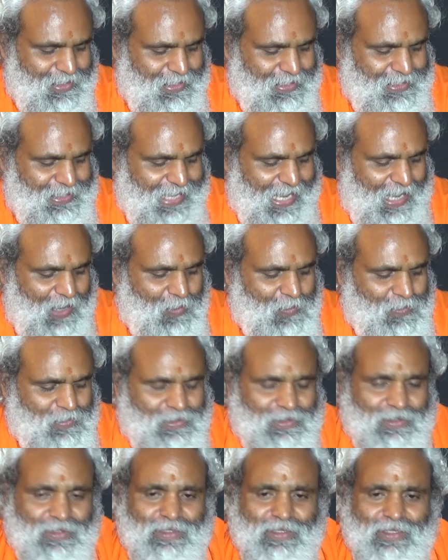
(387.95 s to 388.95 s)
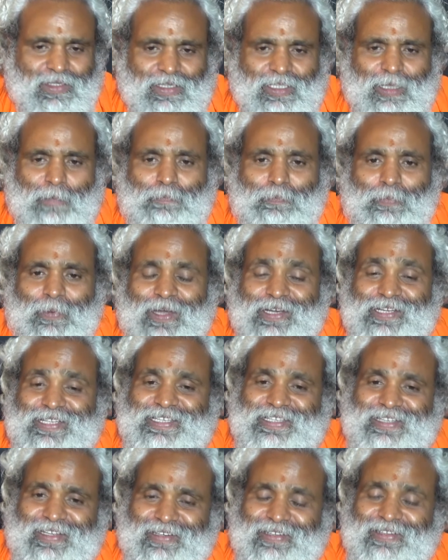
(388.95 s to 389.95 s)
now the
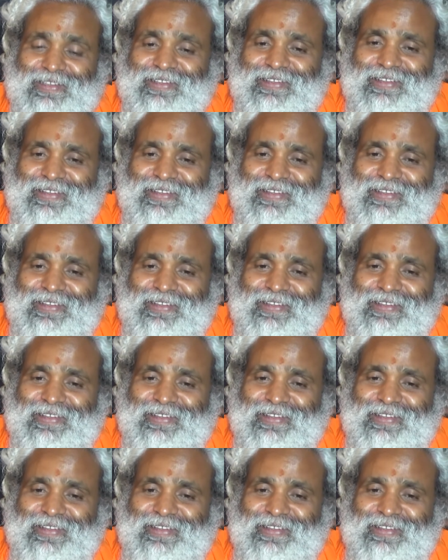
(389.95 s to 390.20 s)
person